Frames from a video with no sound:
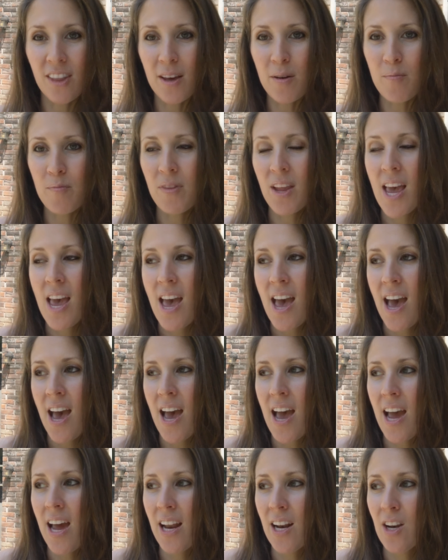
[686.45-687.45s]
them.
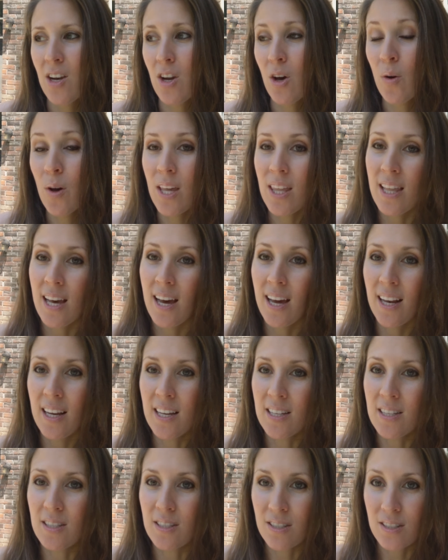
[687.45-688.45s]
And knowing that
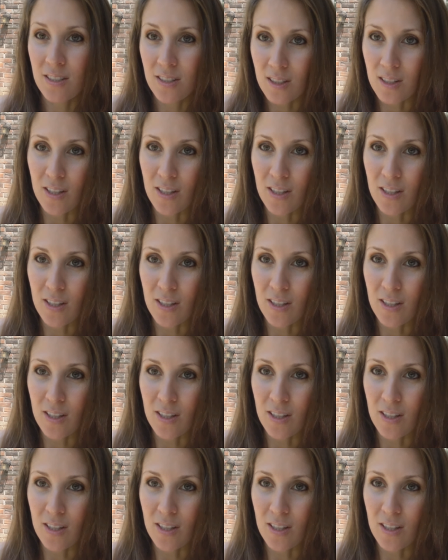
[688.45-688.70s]
is